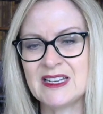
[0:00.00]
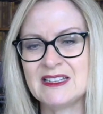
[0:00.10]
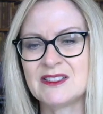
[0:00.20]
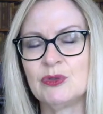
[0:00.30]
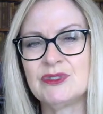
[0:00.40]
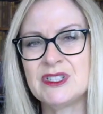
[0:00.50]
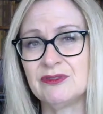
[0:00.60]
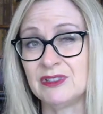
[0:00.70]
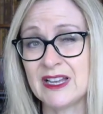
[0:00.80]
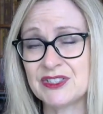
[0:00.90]
is guilty of
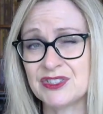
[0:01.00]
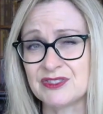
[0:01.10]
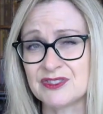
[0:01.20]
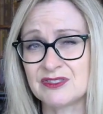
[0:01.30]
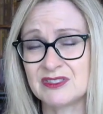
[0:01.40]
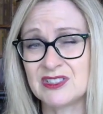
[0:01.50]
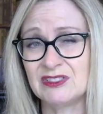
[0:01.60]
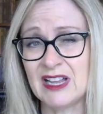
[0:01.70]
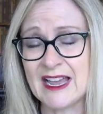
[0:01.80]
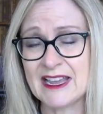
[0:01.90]
laches,
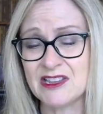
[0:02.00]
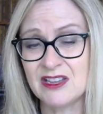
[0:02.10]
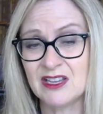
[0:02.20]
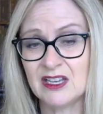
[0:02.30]
delay,